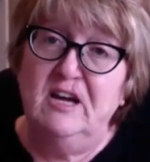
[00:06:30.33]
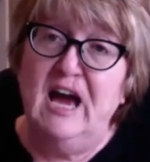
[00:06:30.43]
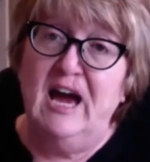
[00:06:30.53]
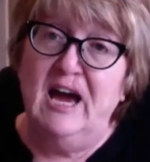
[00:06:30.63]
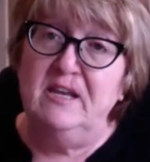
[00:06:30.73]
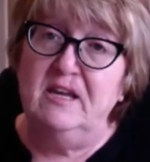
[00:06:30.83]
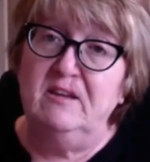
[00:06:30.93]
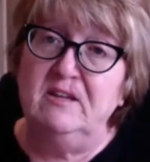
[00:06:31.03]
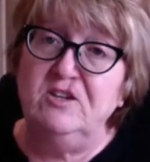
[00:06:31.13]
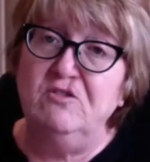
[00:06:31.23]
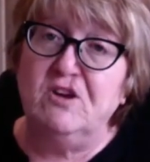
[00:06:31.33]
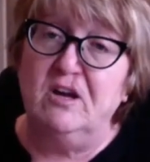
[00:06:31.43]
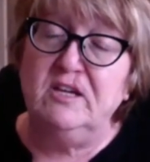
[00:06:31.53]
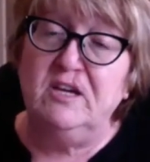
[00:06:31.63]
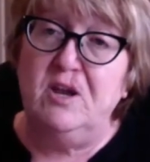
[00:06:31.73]
And you
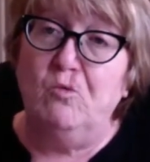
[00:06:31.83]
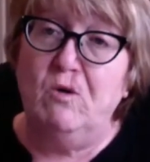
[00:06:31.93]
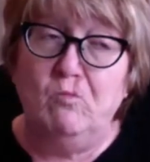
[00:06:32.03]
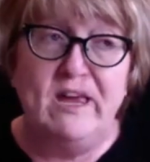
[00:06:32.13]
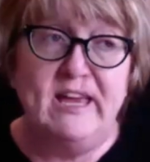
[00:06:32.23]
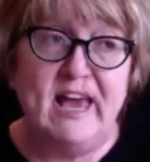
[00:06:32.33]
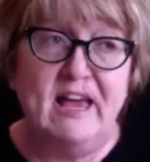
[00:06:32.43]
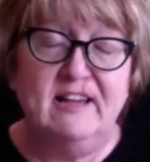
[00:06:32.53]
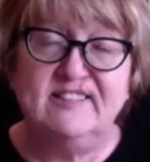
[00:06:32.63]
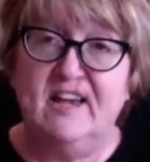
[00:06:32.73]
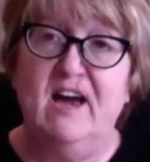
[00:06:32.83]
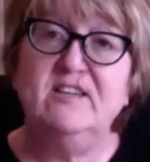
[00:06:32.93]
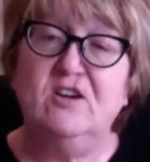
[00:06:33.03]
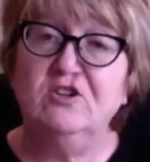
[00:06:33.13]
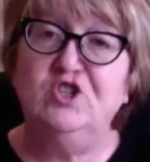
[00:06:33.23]
know, when we get assigned
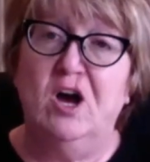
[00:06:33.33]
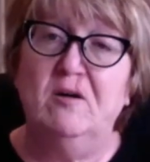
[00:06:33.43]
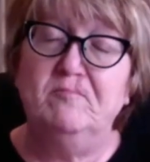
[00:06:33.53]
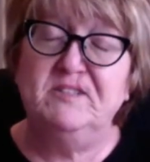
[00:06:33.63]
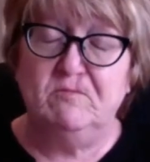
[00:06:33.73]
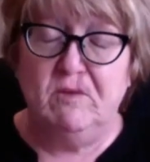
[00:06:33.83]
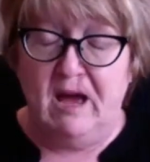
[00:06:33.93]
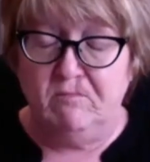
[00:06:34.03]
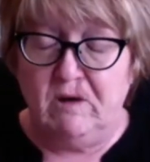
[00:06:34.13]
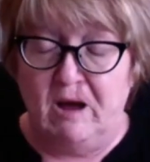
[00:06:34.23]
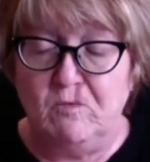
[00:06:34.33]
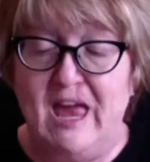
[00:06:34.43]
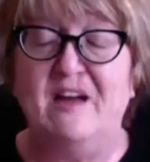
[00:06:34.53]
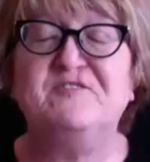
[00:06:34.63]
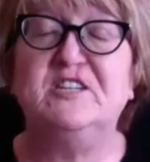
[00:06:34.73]
our jobs and we
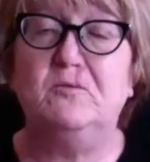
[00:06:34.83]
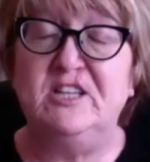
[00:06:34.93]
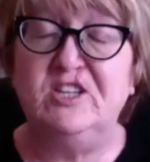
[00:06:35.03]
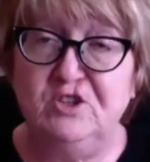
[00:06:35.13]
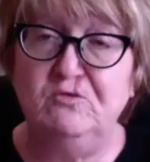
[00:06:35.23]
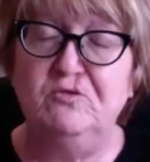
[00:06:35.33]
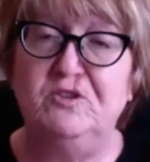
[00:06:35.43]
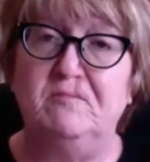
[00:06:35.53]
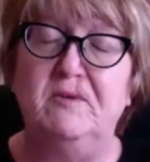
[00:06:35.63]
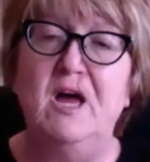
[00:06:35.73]
have to go in and do them,